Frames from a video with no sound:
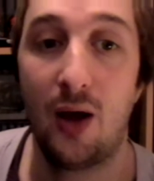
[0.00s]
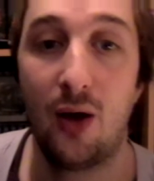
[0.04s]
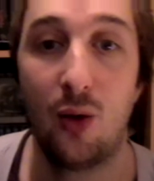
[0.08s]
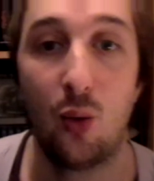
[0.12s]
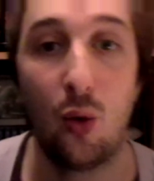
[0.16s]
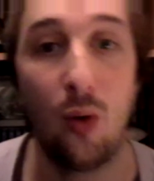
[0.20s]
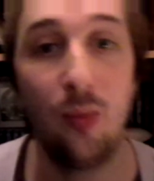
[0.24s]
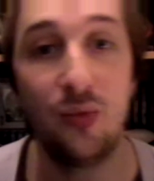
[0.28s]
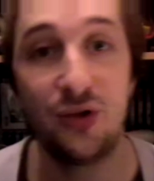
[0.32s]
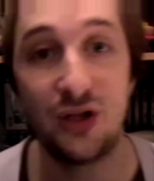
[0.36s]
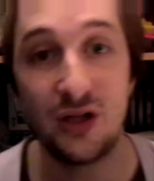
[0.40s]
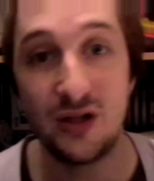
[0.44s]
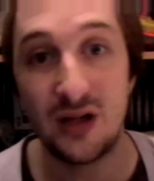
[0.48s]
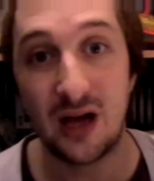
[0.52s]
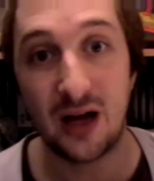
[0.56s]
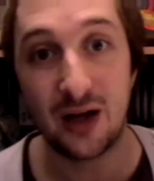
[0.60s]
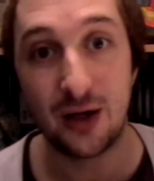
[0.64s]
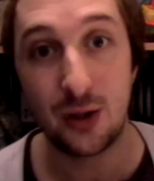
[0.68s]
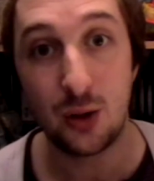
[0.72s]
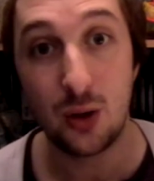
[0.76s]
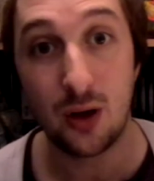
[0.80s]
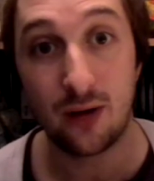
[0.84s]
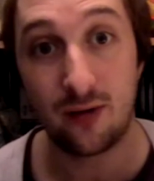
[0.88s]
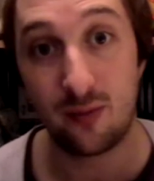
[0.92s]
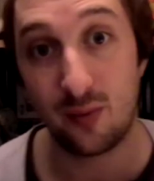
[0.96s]
One machine that I
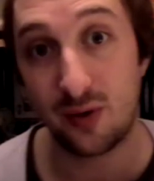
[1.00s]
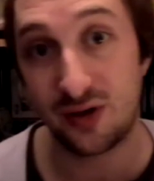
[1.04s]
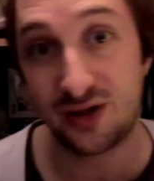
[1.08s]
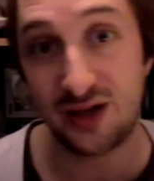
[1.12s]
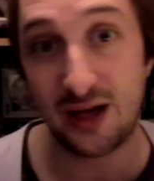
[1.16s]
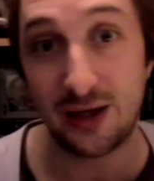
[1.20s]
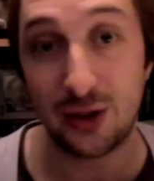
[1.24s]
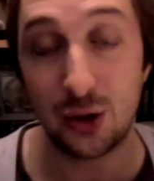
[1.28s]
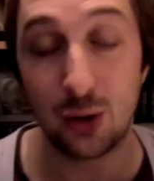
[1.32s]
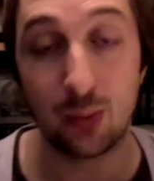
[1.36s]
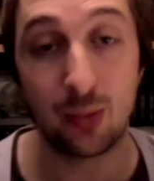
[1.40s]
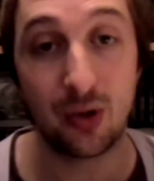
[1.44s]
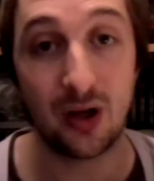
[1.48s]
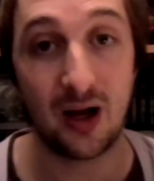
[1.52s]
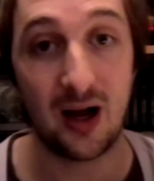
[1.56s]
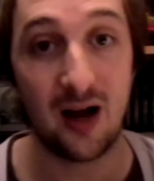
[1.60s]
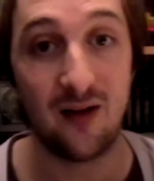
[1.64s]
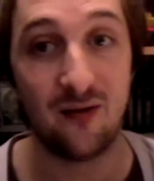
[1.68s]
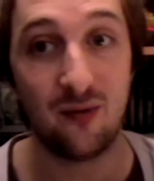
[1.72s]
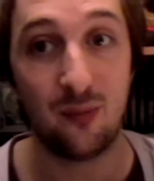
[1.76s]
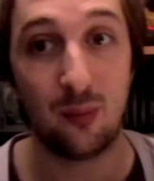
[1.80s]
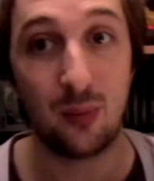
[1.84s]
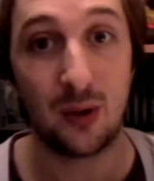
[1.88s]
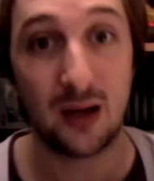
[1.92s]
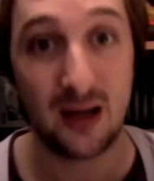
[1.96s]
do have in my setup that I
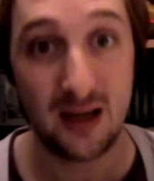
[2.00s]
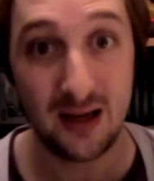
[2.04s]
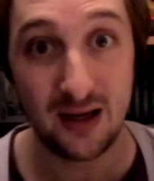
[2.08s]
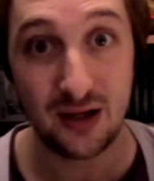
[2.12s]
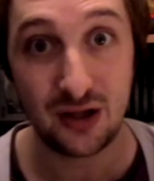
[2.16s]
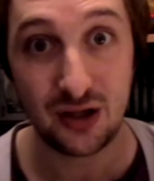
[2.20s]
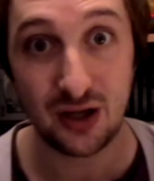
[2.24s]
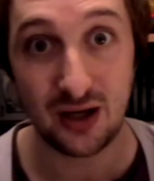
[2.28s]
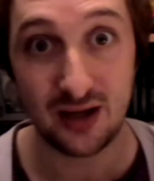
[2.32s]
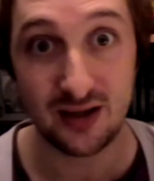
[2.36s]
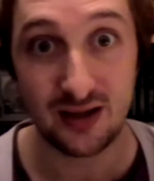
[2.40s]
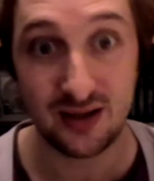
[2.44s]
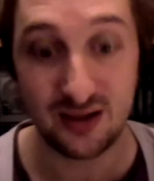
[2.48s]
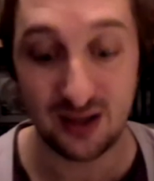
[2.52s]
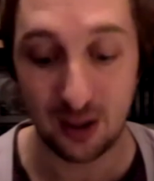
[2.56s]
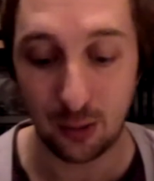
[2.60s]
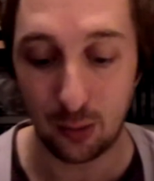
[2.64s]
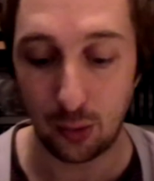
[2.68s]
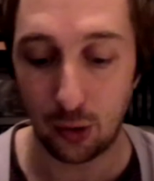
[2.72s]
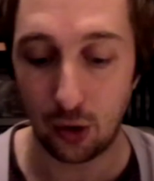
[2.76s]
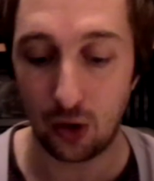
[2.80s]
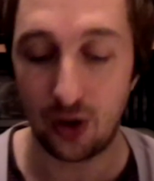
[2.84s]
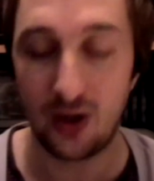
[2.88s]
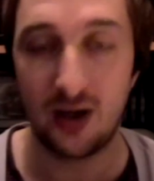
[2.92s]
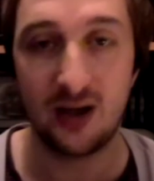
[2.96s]
haven't played yet since I
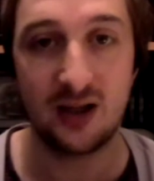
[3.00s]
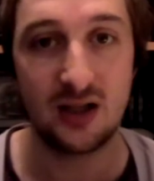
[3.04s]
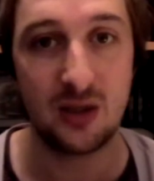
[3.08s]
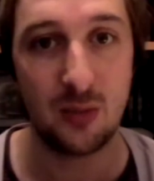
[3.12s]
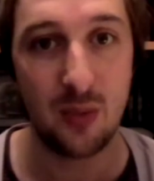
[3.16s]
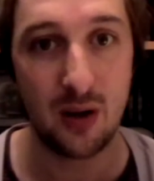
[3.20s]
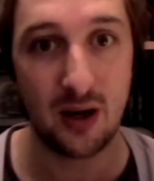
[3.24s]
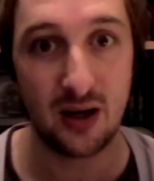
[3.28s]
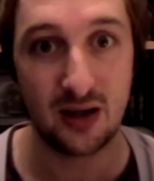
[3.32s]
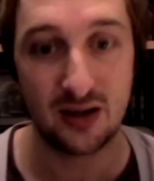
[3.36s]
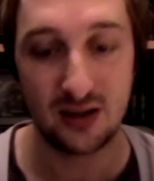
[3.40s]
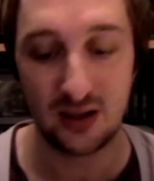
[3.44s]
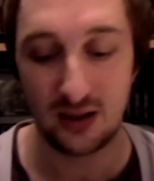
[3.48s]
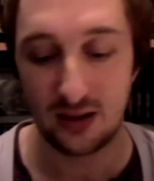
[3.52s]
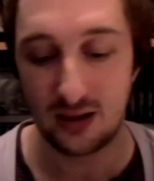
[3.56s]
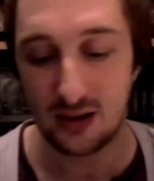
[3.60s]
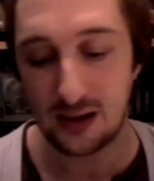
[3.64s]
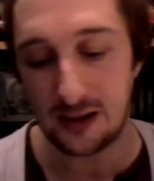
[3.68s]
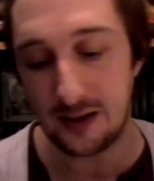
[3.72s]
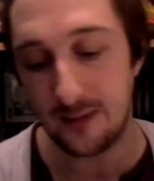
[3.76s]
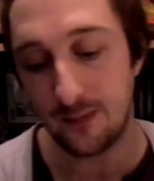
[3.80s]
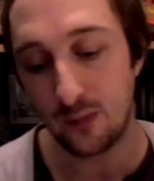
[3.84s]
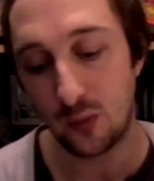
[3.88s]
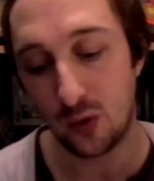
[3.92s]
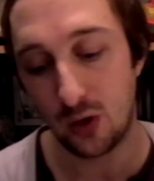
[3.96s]
bought it is the Mega
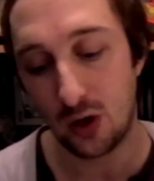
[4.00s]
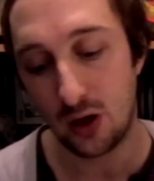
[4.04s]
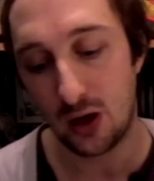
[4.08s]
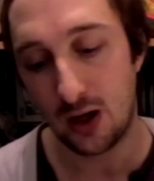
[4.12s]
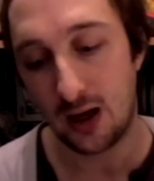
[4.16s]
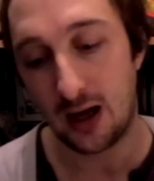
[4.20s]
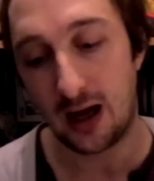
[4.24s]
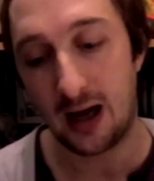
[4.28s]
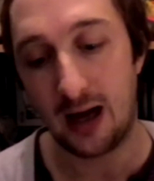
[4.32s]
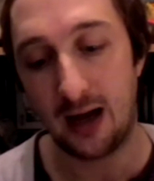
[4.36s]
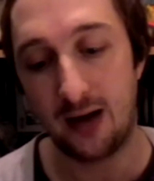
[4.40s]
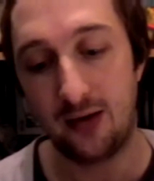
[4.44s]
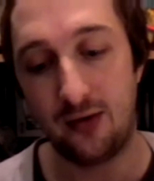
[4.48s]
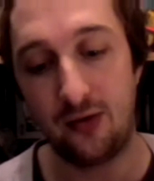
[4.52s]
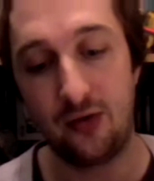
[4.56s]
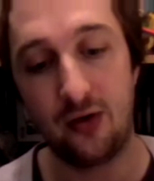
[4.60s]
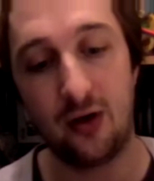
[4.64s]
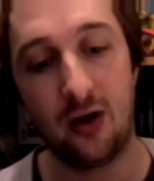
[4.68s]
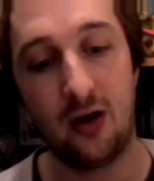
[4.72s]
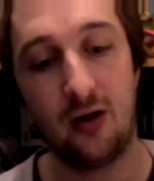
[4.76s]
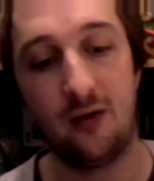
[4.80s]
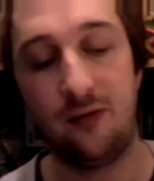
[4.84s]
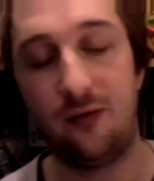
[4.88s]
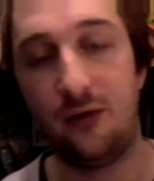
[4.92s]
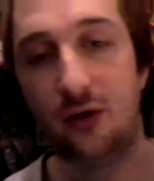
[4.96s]
CD, and
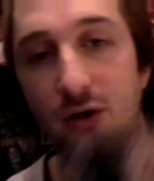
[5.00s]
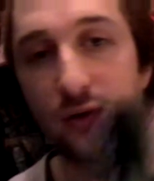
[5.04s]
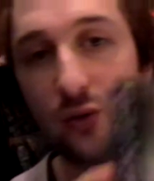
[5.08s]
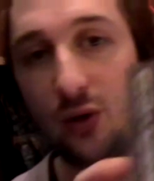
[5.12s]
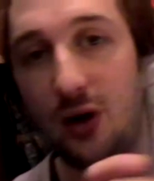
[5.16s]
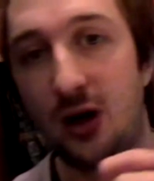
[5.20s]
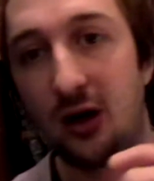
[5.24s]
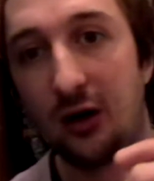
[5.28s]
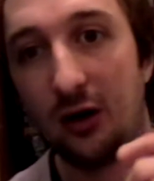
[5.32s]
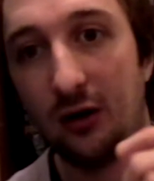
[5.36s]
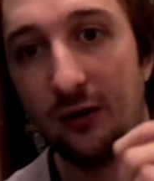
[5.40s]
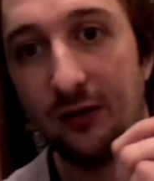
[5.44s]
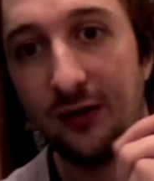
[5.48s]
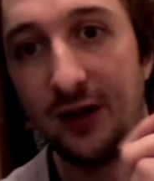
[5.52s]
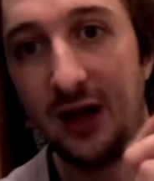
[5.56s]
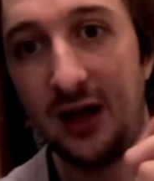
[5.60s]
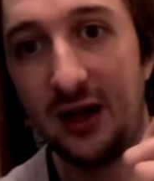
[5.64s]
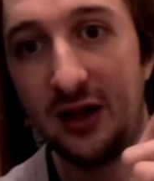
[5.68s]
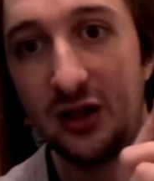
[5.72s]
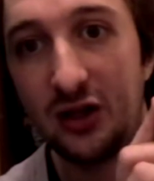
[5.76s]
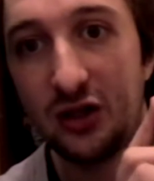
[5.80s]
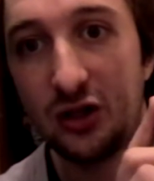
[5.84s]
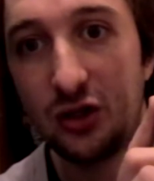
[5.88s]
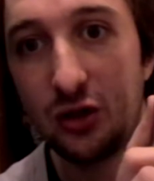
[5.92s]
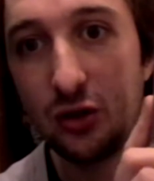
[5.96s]
the first one I got for that
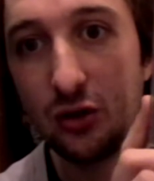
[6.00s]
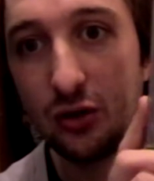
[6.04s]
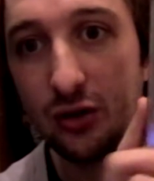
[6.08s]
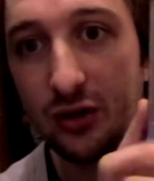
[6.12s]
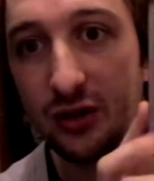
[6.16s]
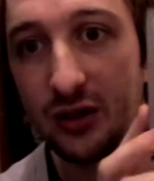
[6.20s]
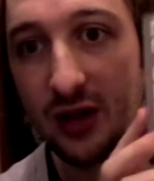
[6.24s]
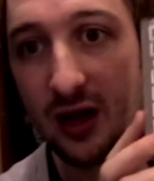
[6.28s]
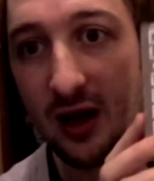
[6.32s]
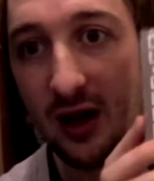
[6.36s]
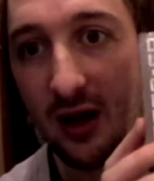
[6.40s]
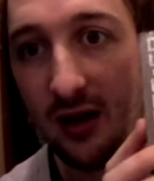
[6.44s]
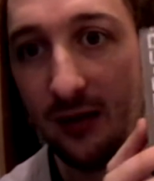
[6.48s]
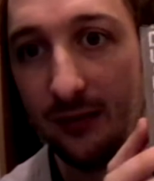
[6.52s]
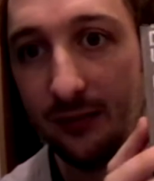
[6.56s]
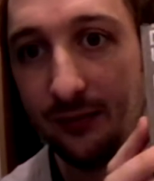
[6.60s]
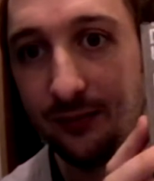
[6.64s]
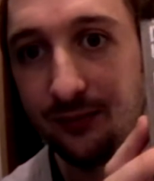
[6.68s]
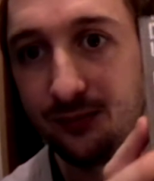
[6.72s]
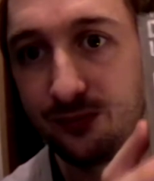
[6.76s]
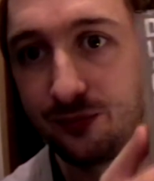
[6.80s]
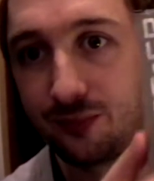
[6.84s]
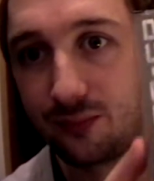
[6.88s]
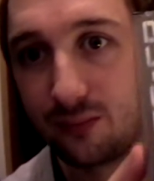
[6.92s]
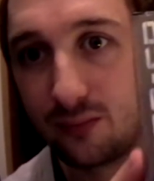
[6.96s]
is Soul Star.
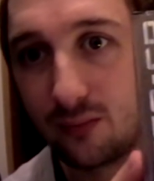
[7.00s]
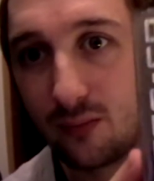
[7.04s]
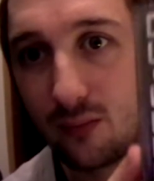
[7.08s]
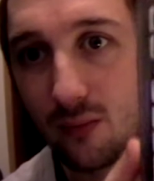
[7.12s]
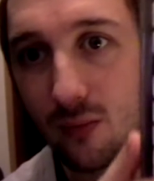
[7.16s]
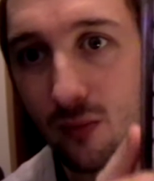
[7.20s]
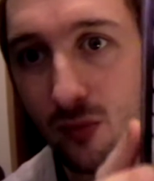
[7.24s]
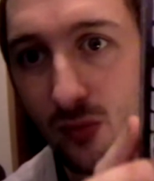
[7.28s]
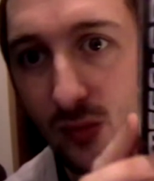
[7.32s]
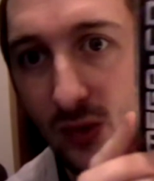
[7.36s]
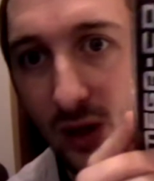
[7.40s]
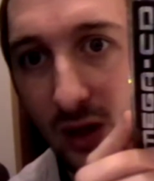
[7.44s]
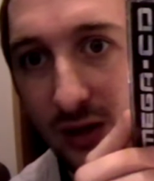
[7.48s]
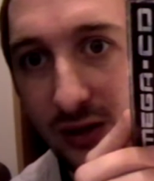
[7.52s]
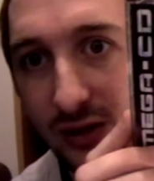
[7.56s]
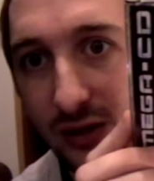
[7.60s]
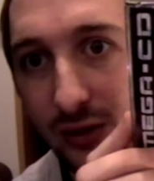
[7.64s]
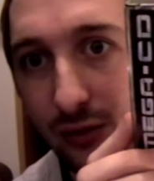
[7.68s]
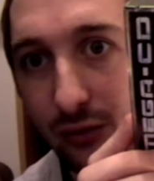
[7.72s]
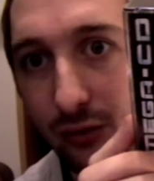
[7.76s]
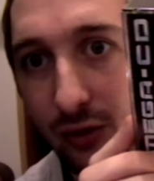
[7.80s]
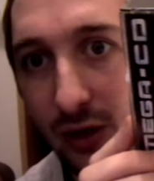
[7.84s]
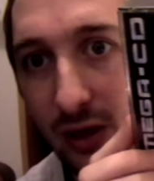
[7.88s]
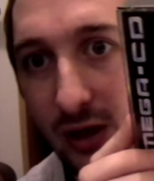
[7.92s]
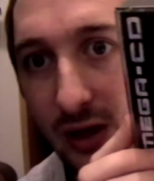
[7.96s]
It's in
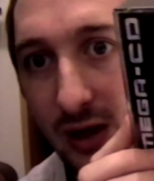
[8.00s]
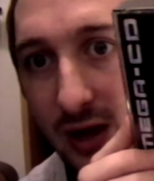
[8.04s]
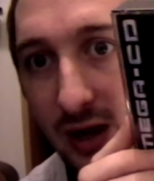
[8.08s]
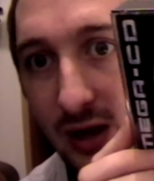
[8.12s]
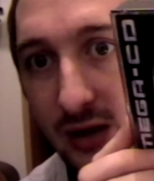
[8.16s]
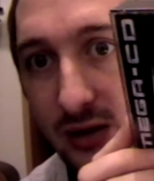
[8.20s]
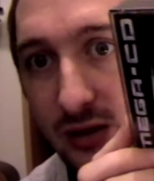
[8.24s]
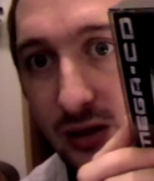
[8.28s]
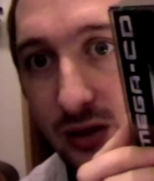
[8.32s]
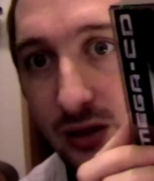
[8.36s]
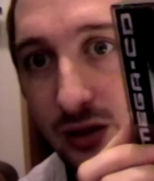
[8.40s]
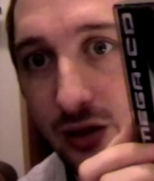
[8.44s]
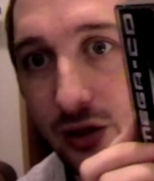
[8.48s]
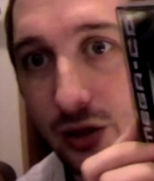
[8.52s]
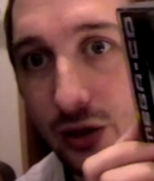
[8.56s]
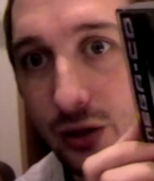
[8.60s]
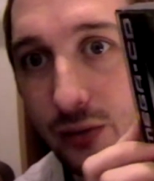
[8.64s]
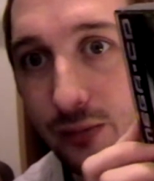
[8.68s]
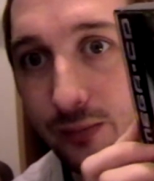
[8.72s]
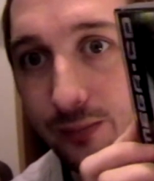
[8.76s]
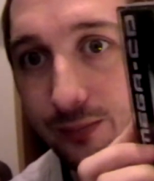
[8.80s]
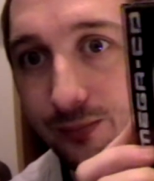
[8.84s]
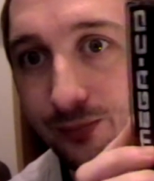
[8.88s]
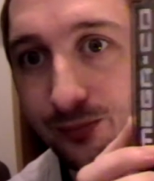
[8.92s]
really nice condition.